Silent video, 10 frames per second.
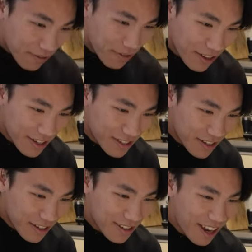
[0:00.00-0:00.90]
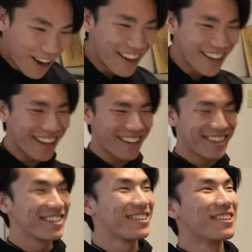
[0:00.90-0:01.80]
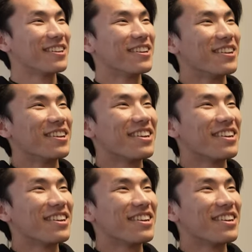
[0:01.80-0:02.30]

No, it's, it's, a, like, it's a good ass story.